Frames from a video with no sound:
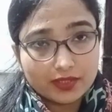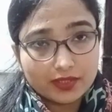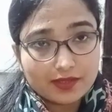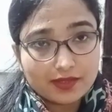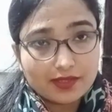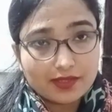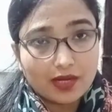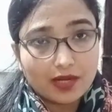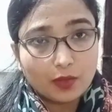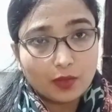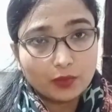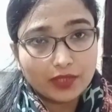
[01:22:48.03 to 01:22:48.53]
the
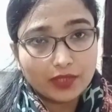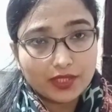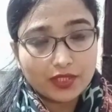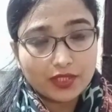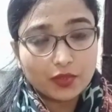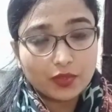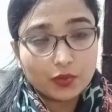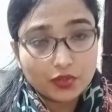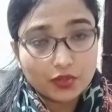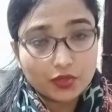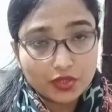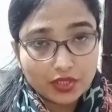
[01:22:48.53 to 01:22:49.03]
sound that
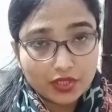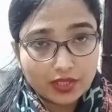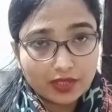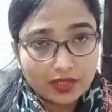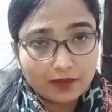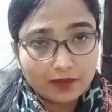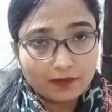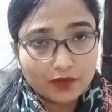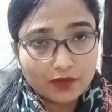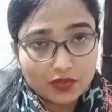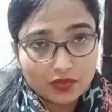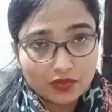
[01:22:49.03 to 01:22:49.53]
he could
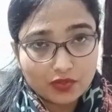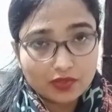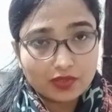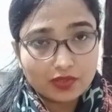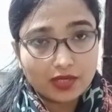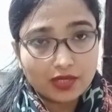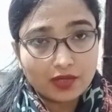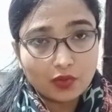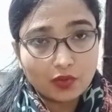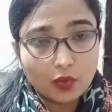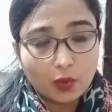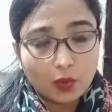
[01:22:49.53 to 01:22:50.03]
hear was
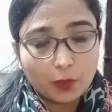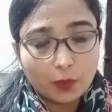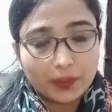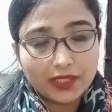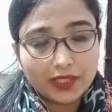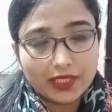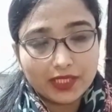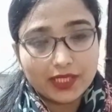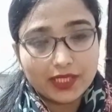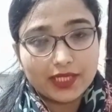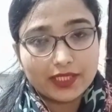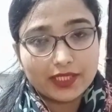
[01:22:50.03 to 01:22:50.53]
in no way
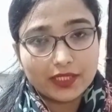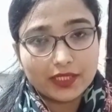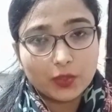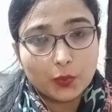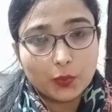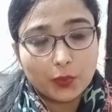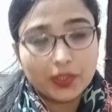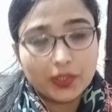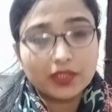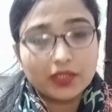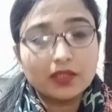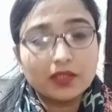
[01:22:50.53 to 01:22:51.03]
related
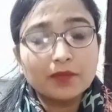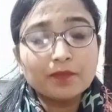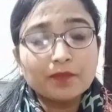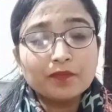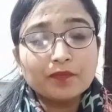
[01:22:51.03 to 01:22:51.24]
with